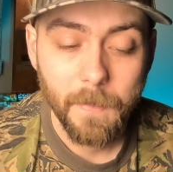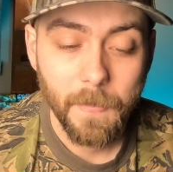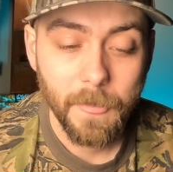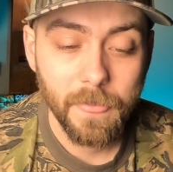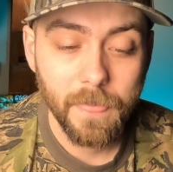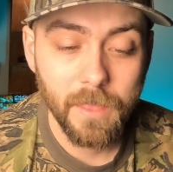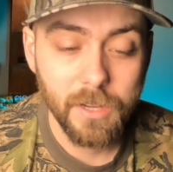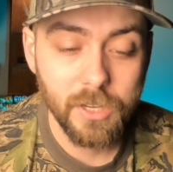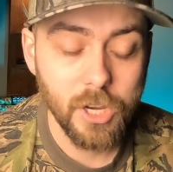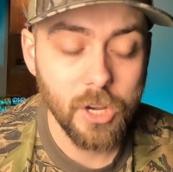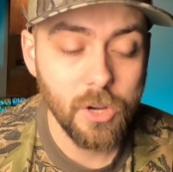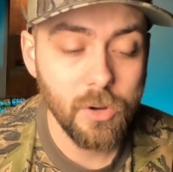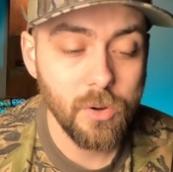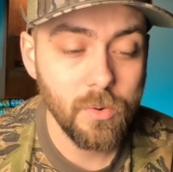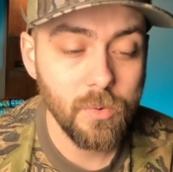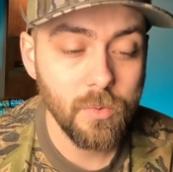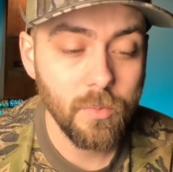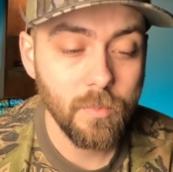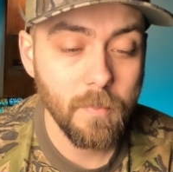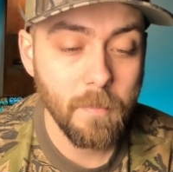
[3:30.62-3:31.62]
The
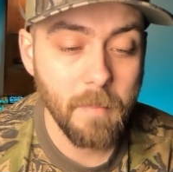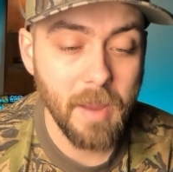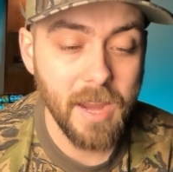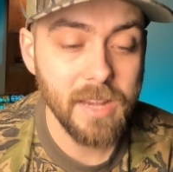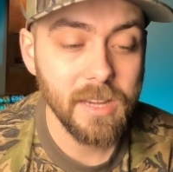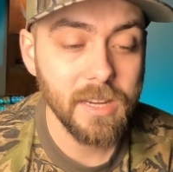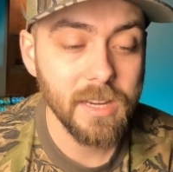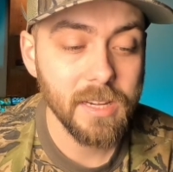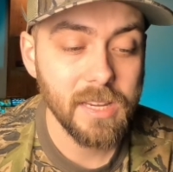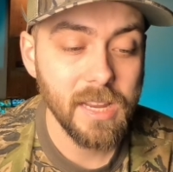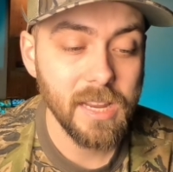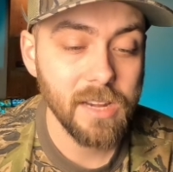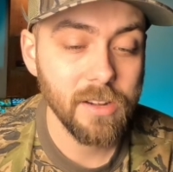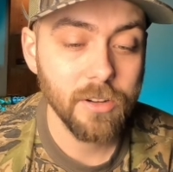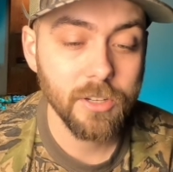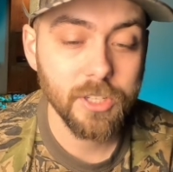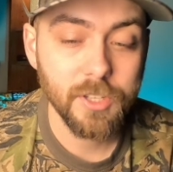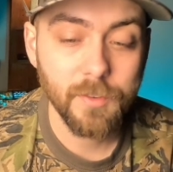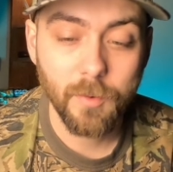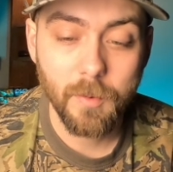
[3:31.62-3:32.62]
two main
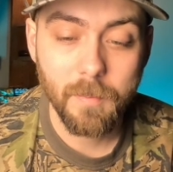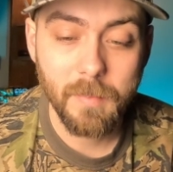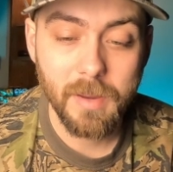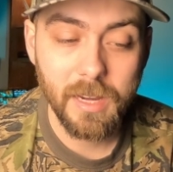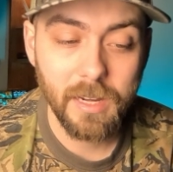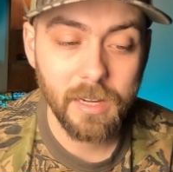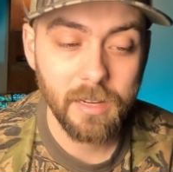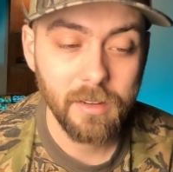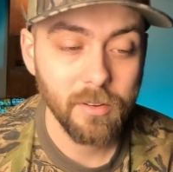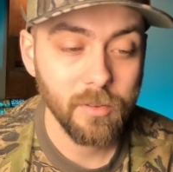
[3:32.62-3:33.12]
contenders for me